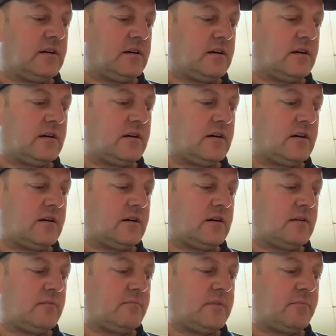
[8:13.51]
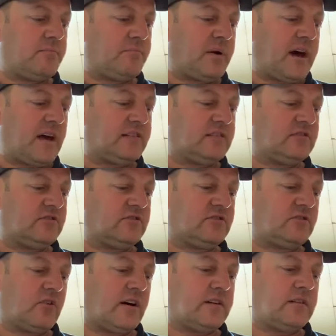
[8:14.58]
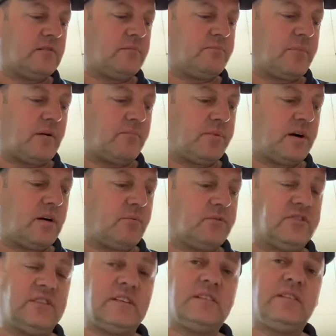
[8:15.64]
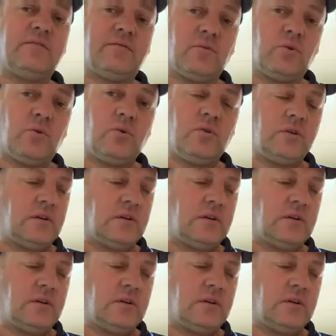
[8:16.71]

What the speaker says: The passenger side bumper was 64.